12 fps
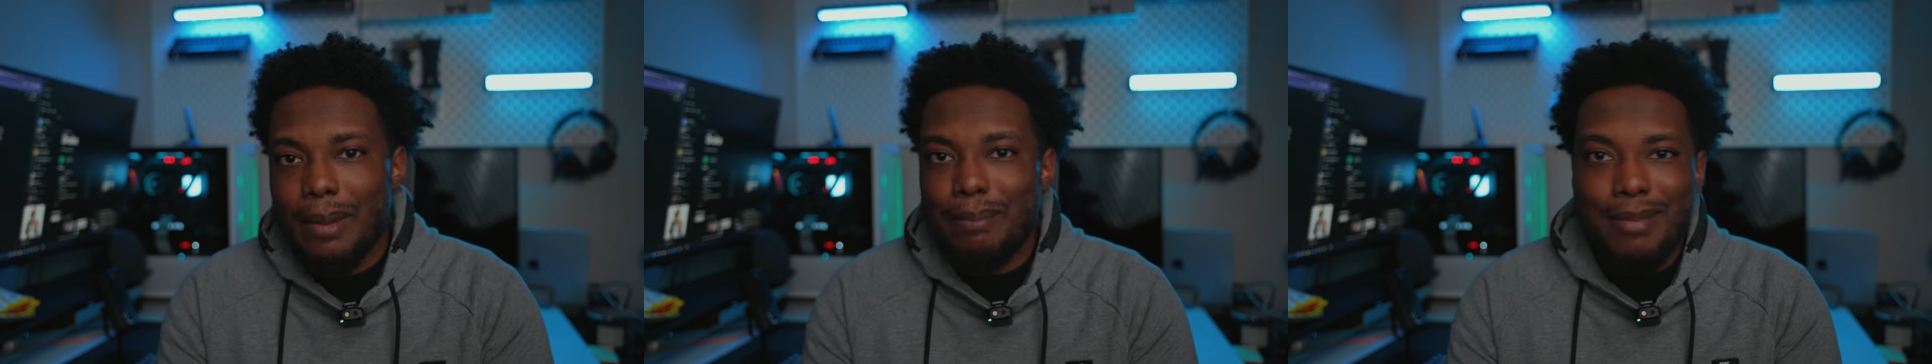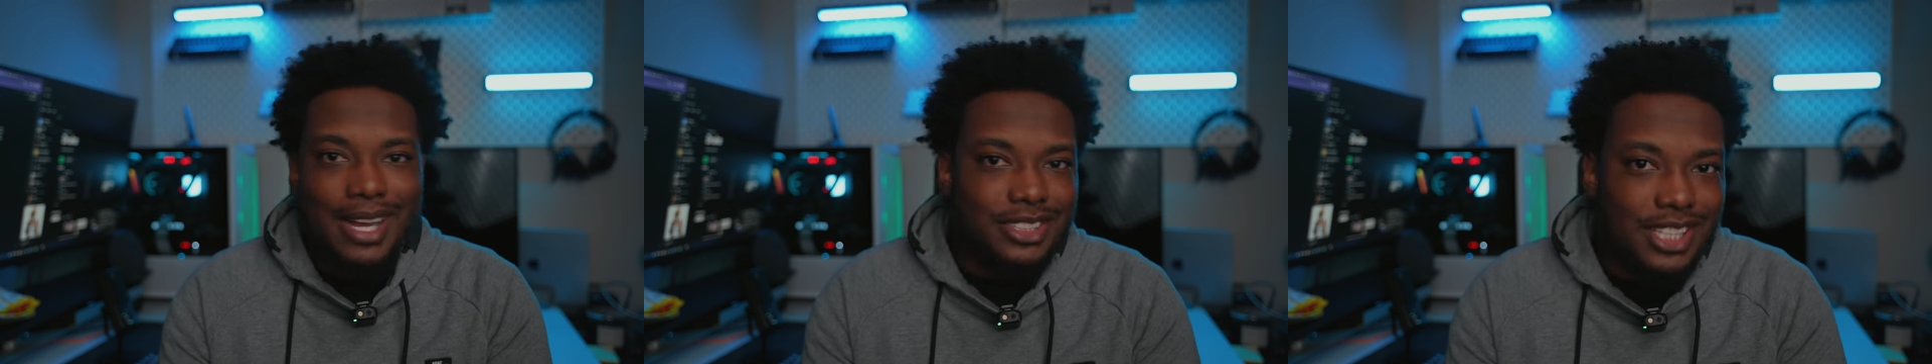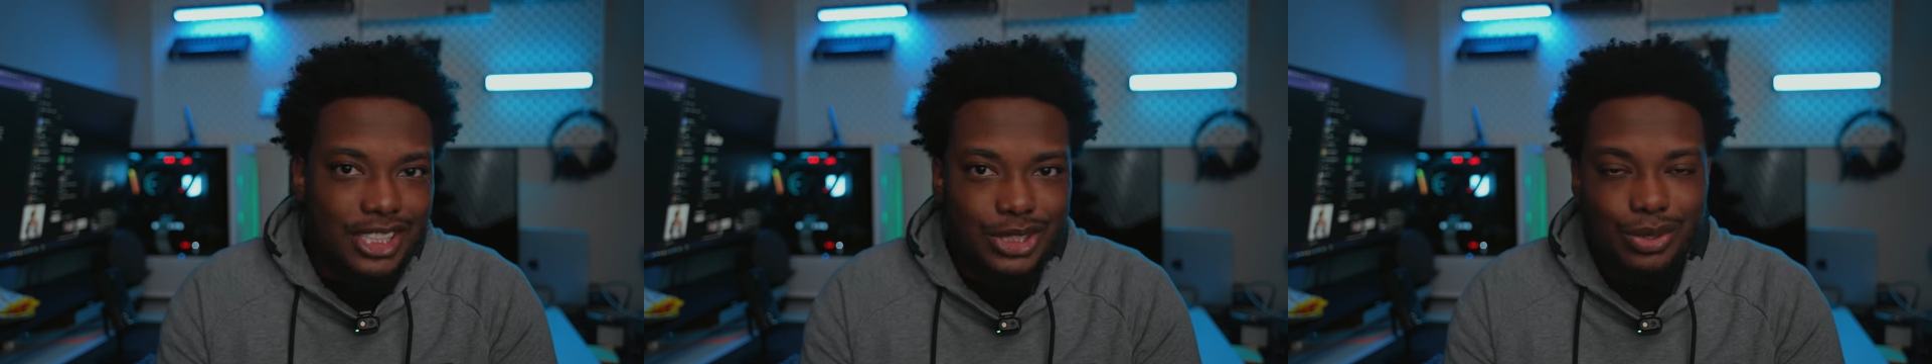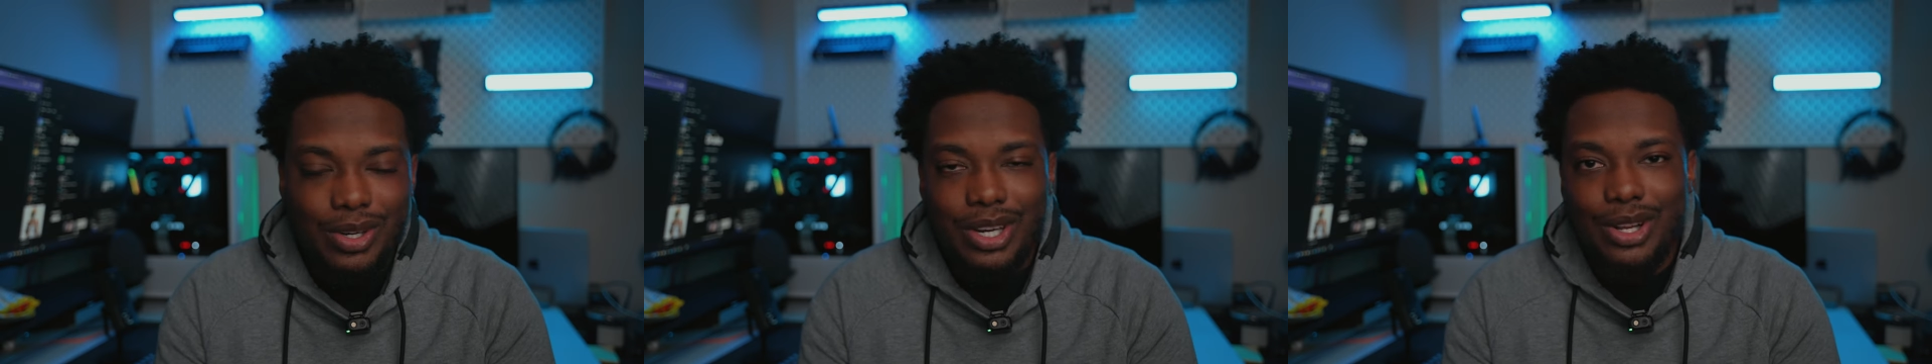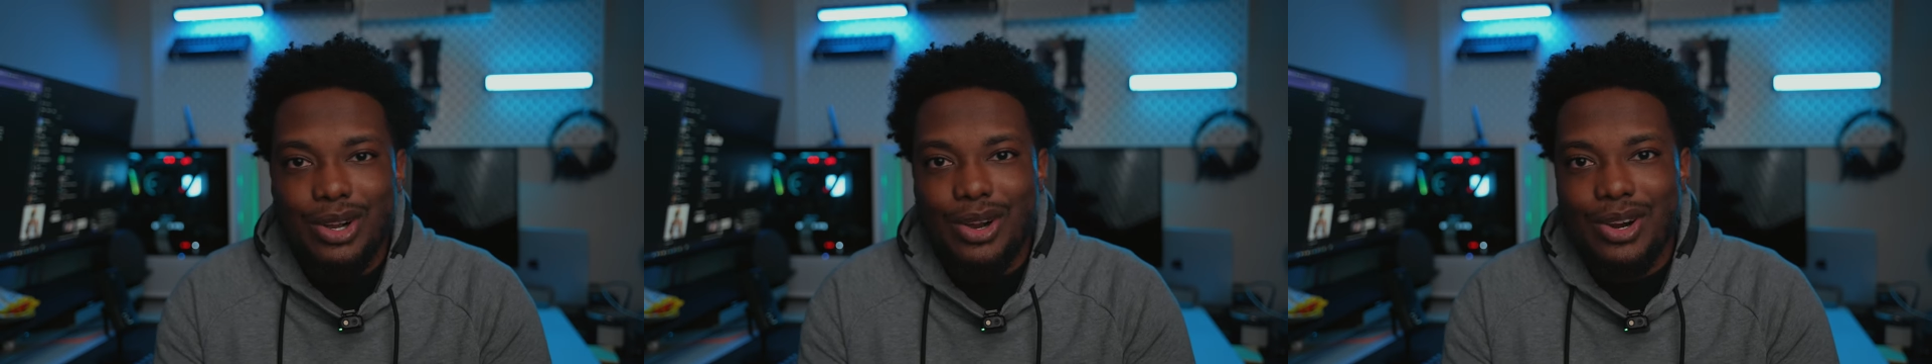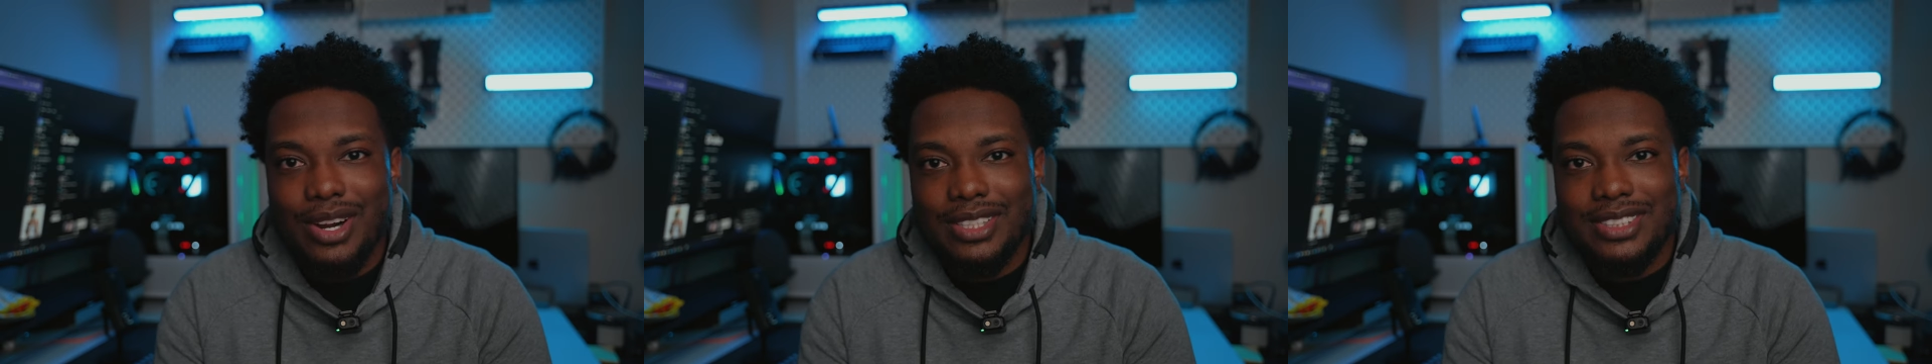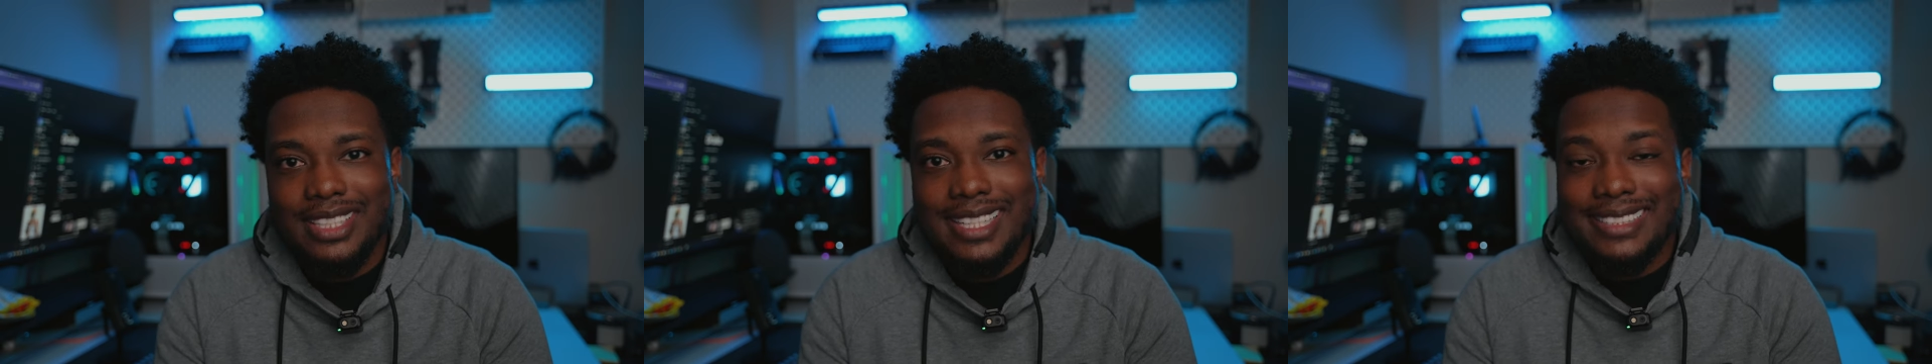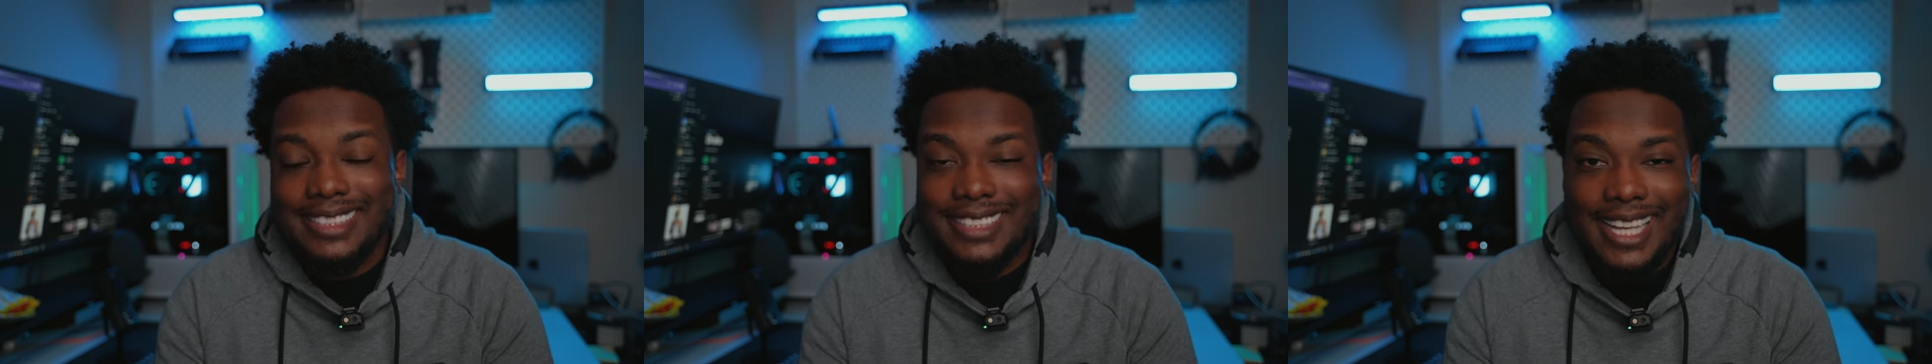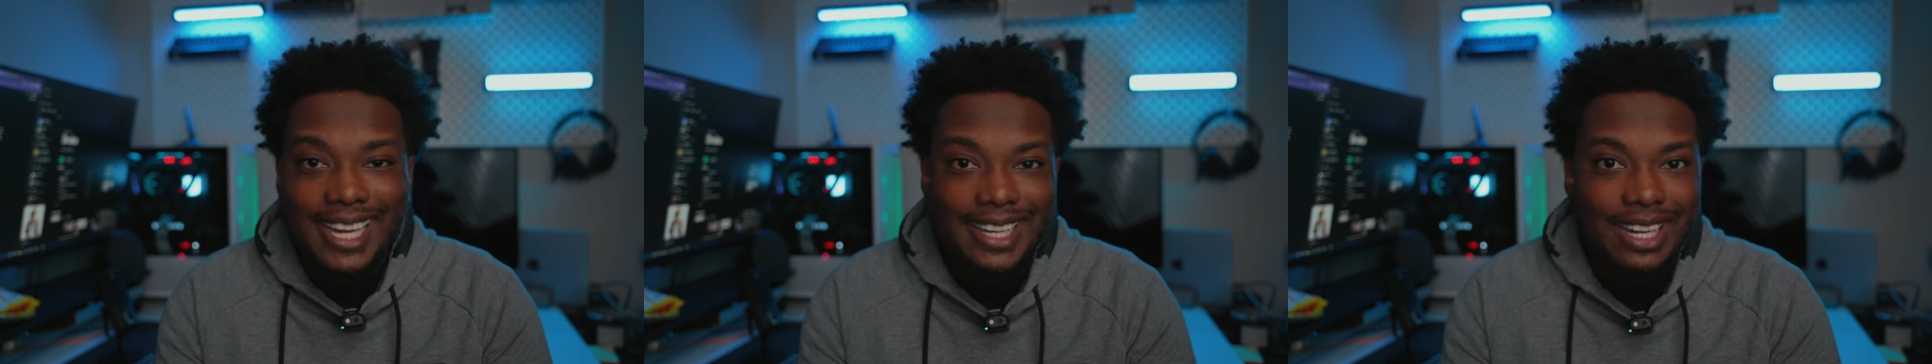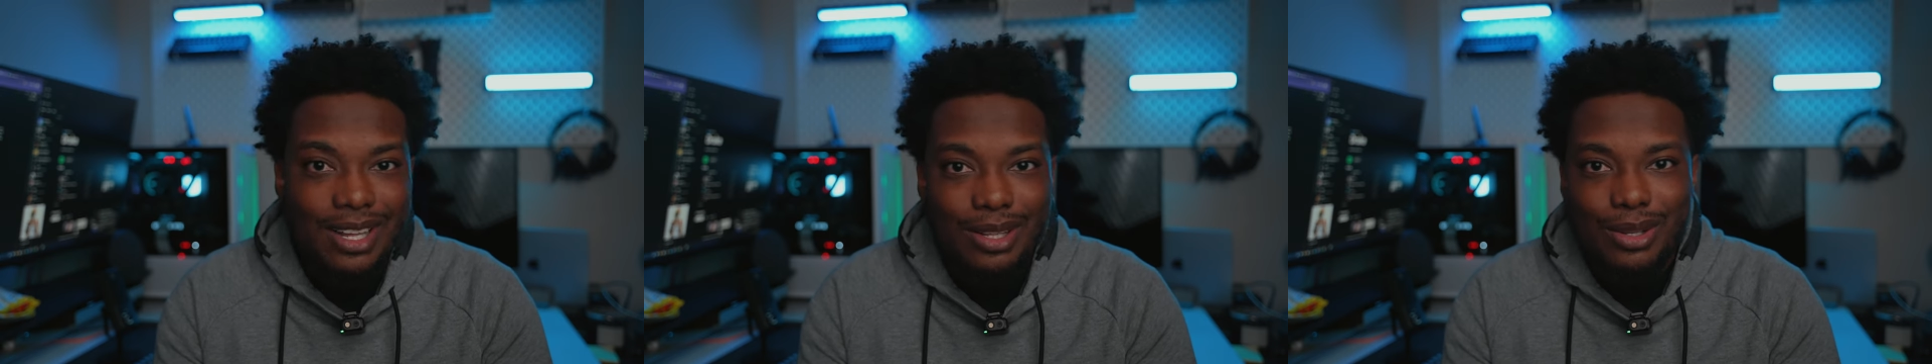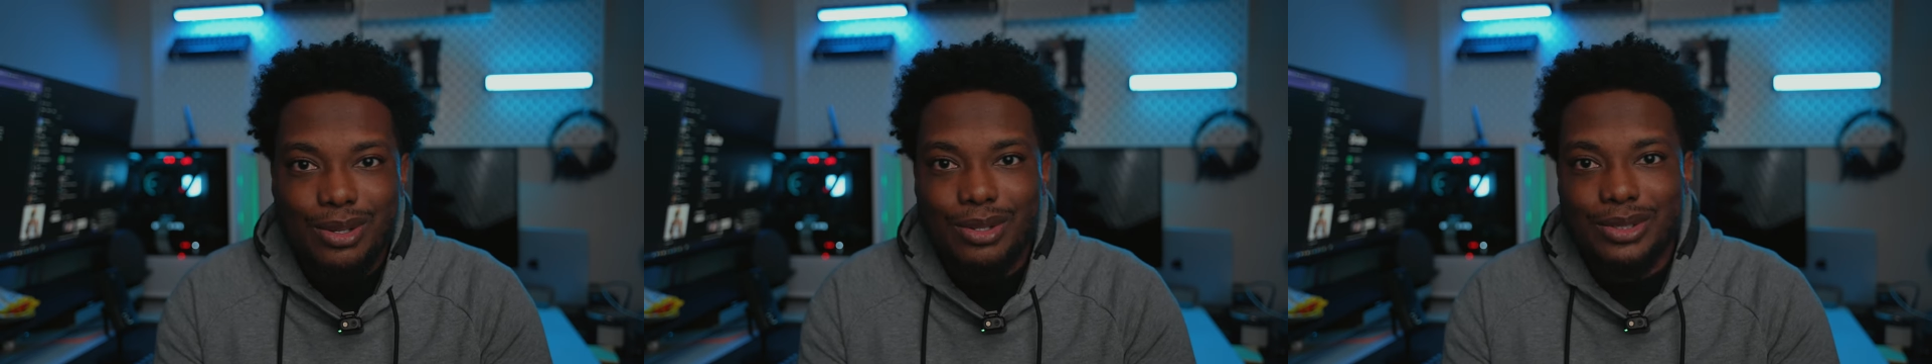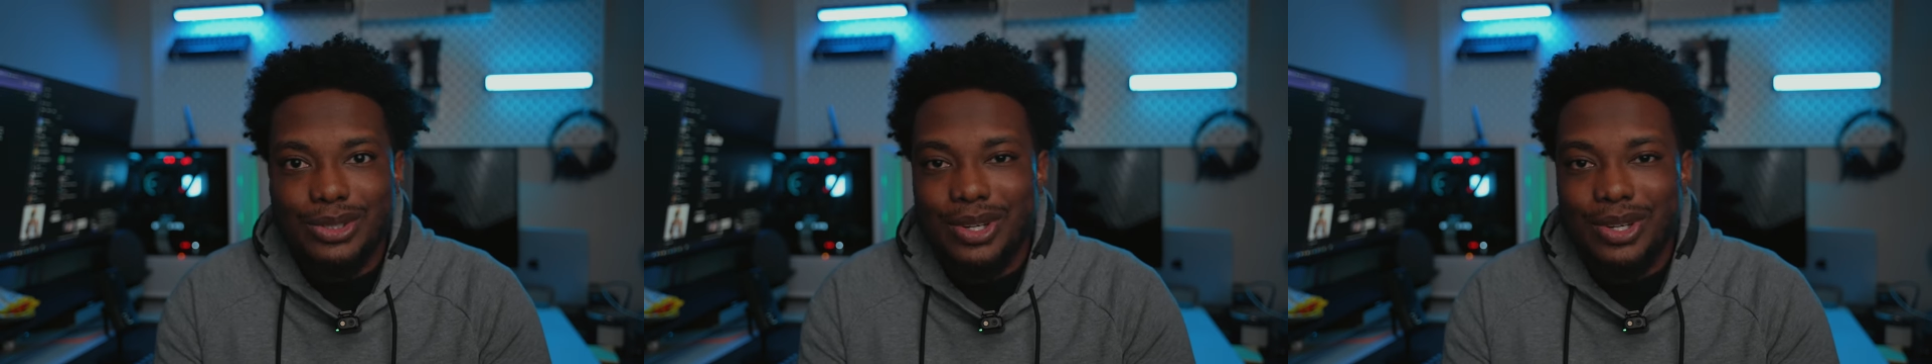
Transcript: max out your credit cards, taking out loans,